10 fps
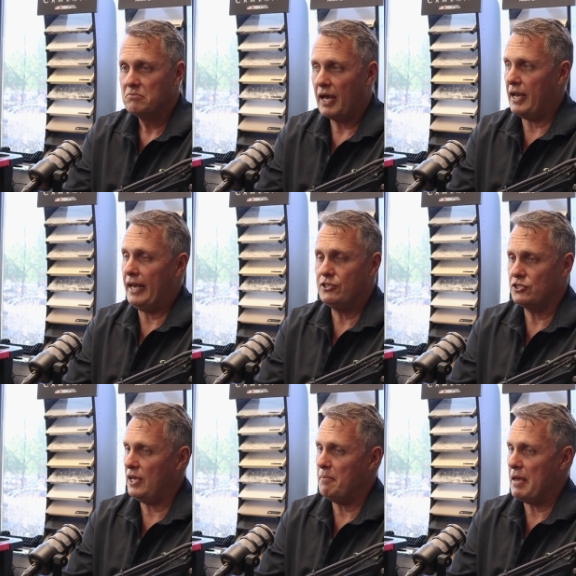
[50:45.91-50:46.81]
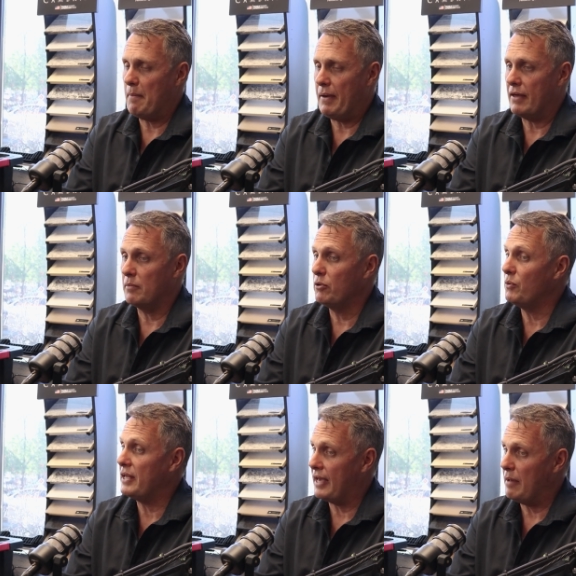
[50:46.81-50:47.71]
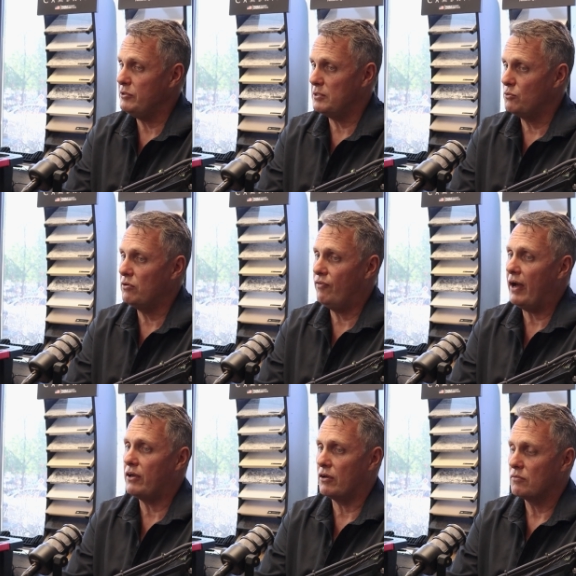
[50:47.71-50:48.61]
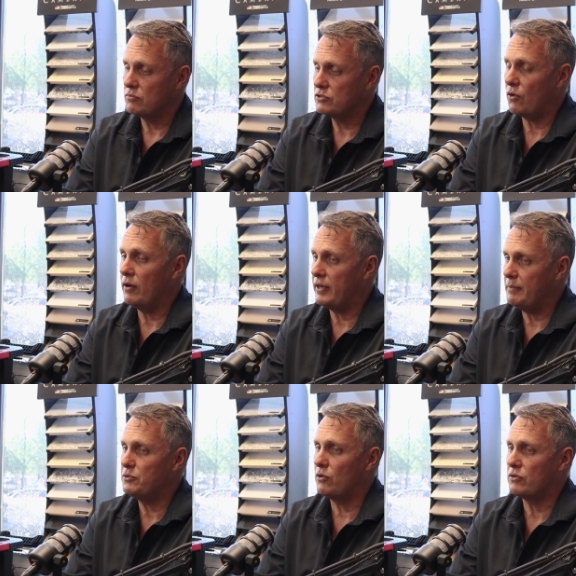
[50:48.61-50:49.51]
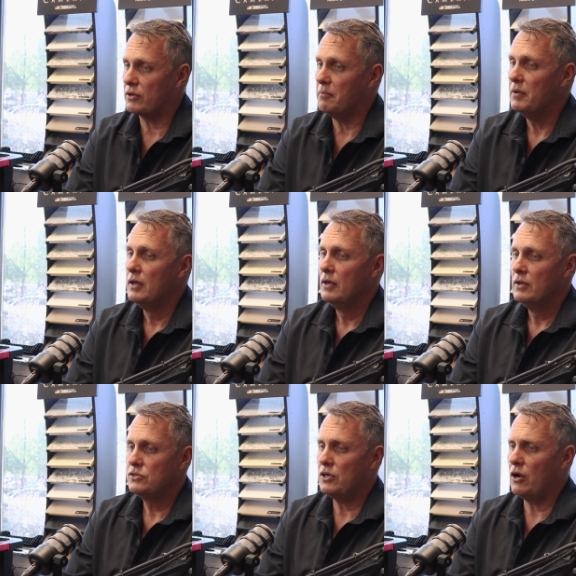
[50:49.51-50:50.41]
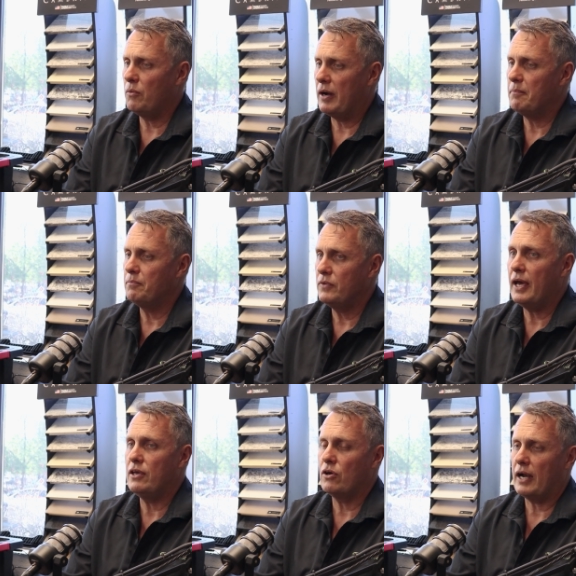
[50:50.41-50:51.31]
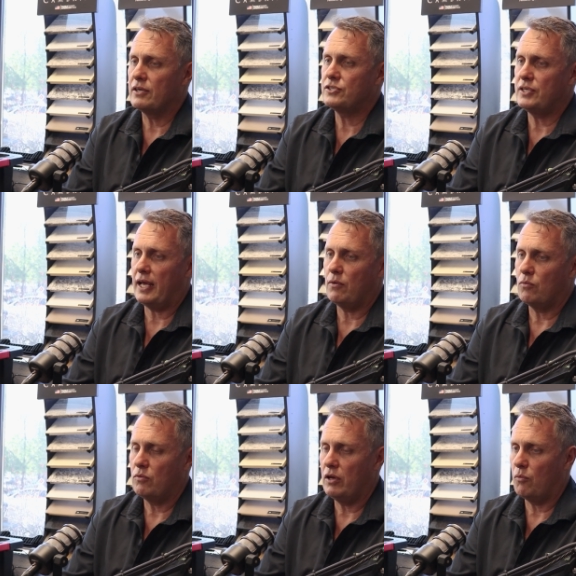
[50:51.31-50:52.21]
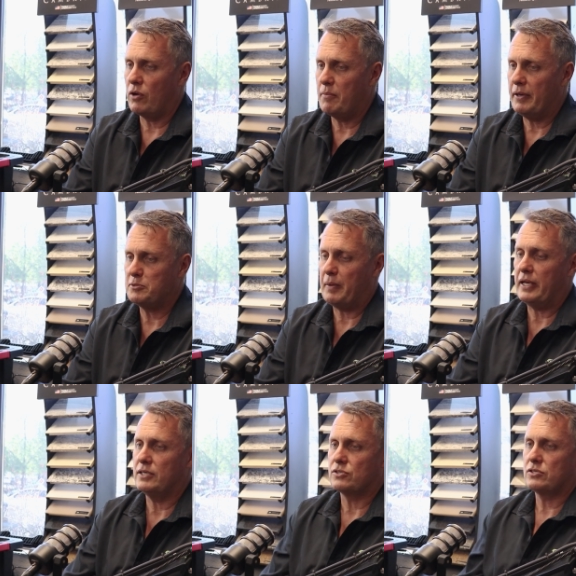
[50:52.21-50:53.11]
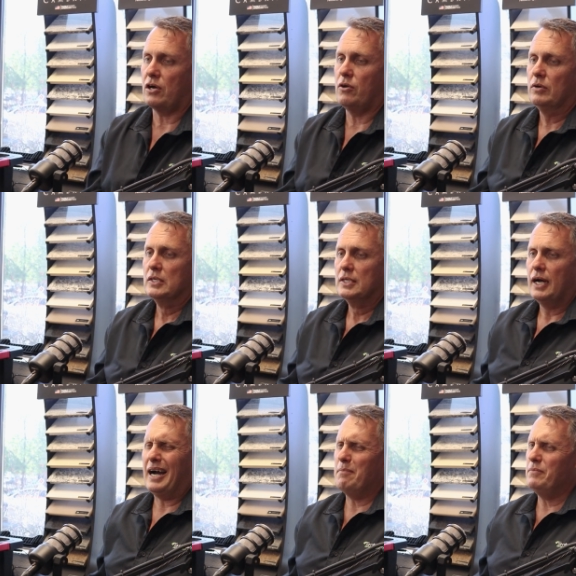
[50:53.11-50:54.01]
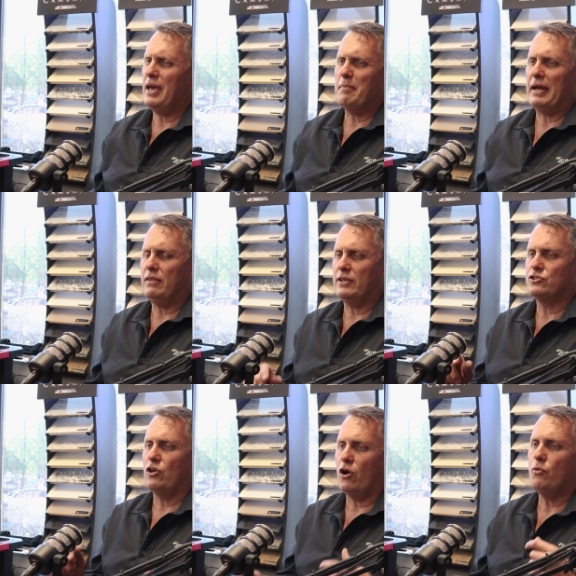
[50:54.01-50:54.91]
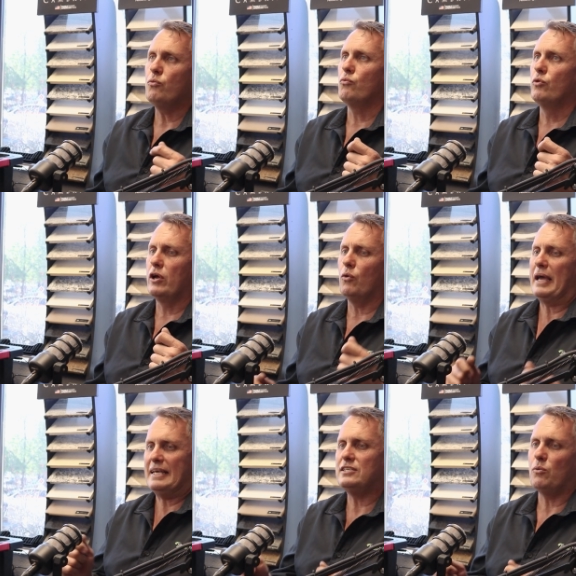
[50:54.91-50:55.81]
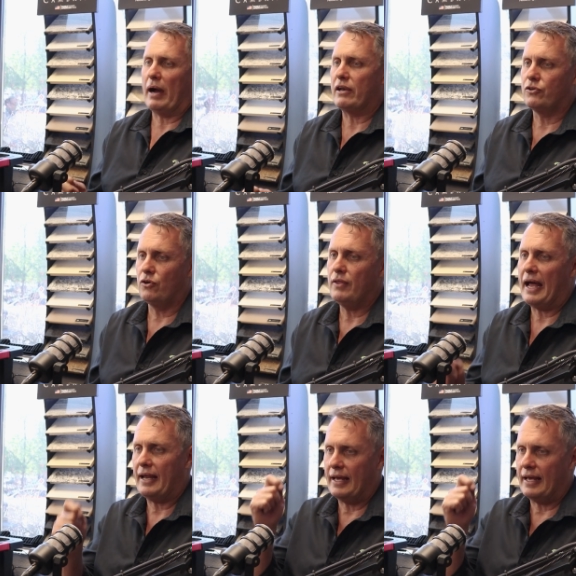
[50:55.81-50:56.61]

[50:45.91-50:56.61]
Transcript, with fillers: And he just hit me up out of the blue and he gave me some good value. So I keep talking to him. So um, yeah, you got to understand, you know, what your best bet is. So um, yeah, mate, there's no real easy way to do that.